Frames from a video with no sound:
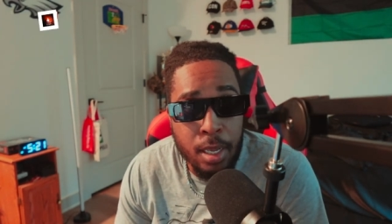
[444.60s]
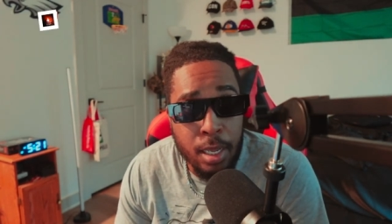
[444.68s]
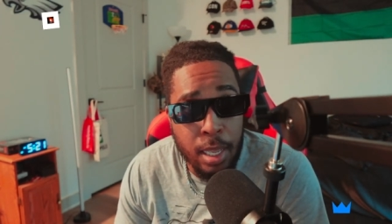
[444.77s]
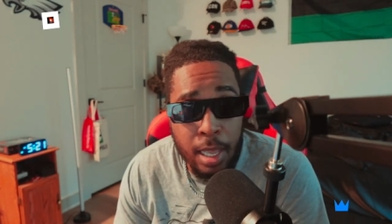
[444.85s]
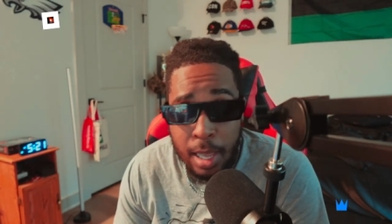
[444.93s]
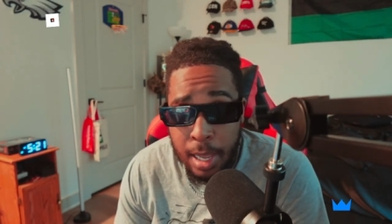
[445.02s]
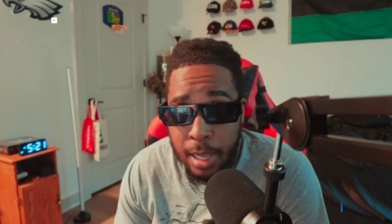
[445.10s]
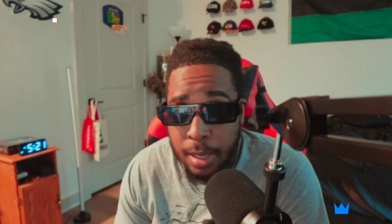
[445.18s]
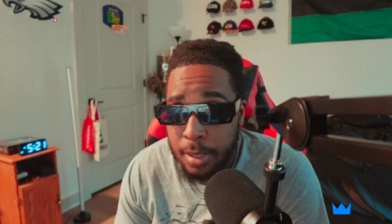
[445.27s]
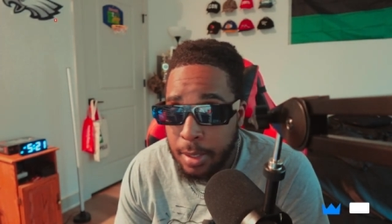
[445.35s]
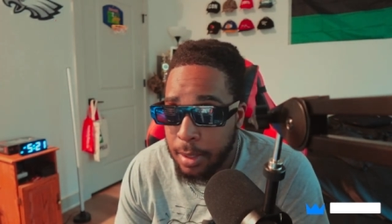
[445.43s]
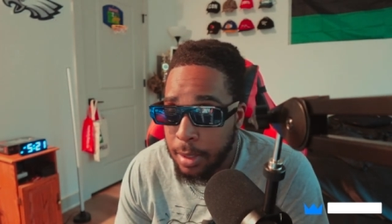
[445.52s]

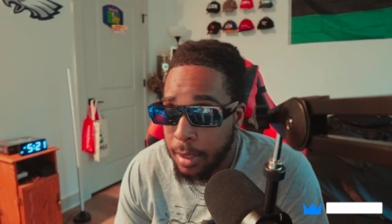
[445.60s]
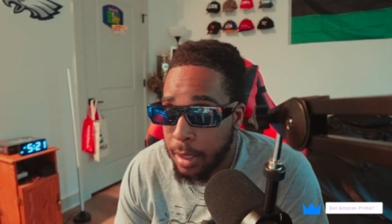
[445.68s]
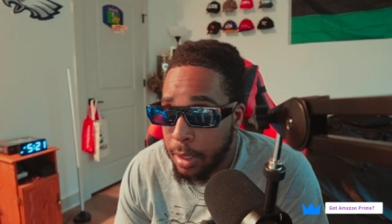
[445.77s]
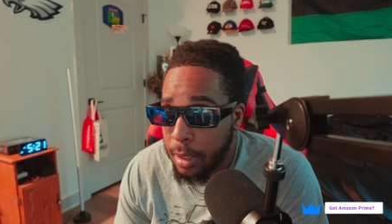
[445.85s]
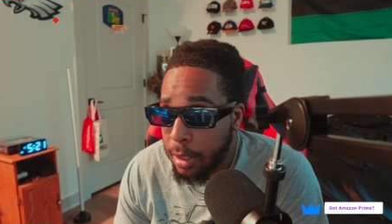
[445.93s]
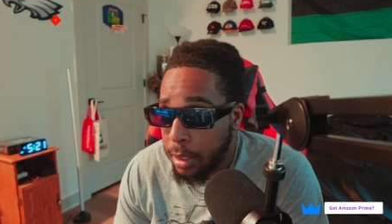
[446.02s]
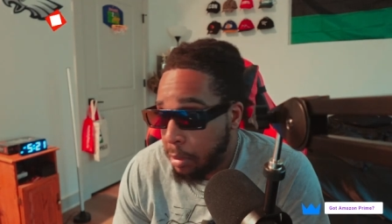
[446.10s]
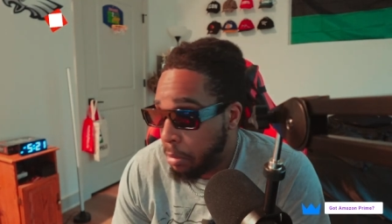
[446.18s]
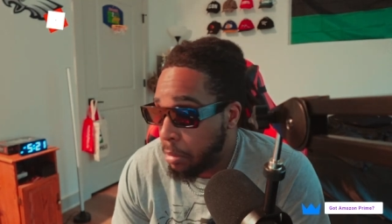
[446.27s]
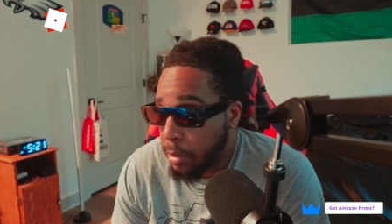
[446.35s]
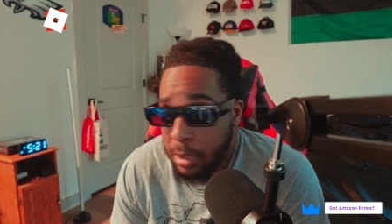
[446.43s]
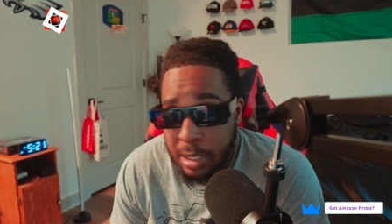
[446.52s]
And
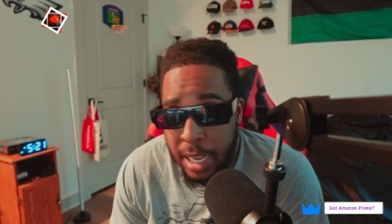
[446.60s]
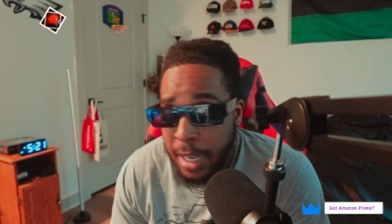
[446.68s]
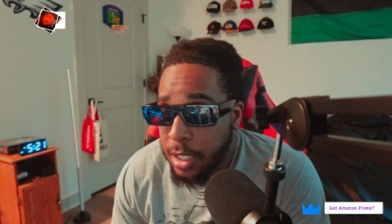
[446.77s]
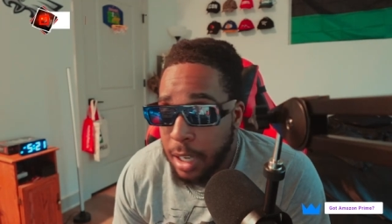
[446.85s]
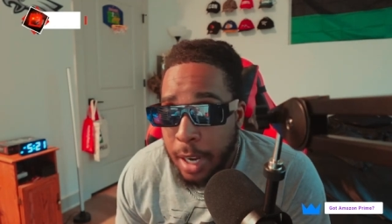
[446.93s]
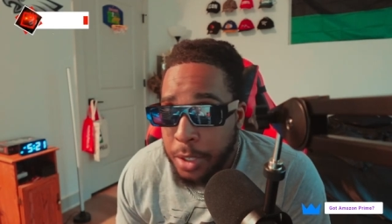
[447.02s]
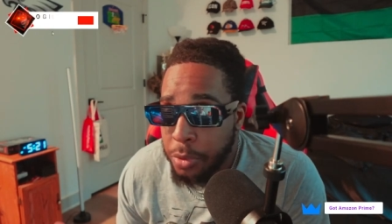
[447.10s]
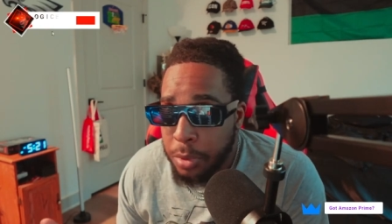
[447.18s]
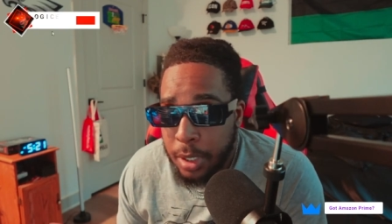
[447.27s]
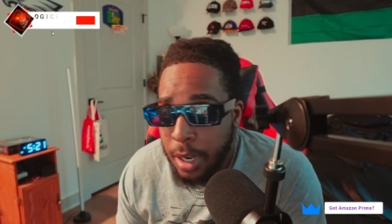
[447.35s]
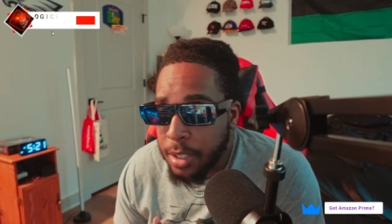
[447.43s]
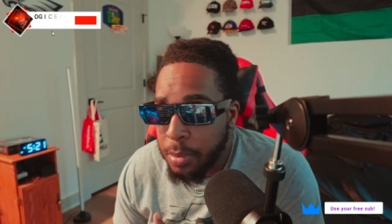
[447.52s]
say Joshua
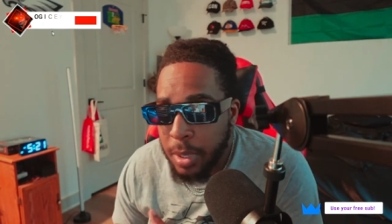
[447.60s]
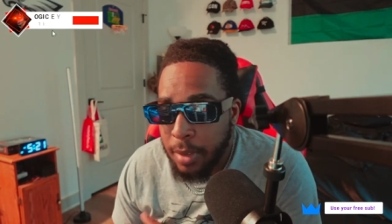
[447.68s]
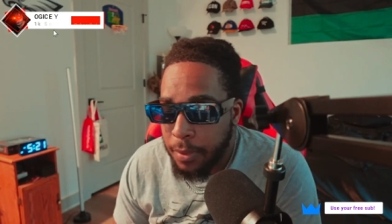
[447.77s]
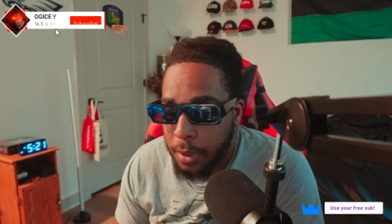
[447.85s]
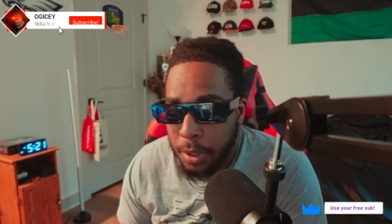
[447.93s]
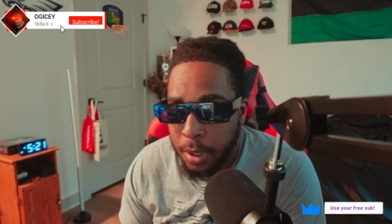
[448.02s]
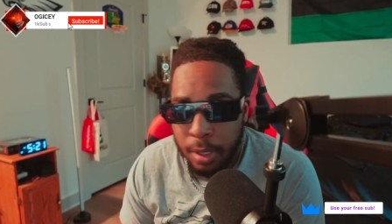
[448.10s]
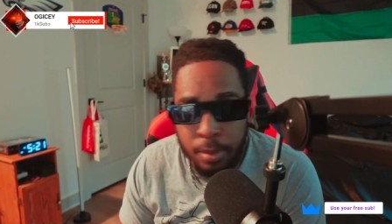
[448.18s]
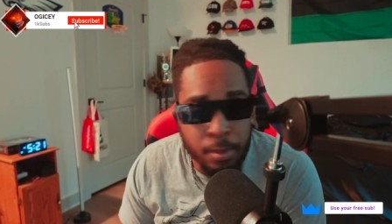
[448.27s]
does beat Fury.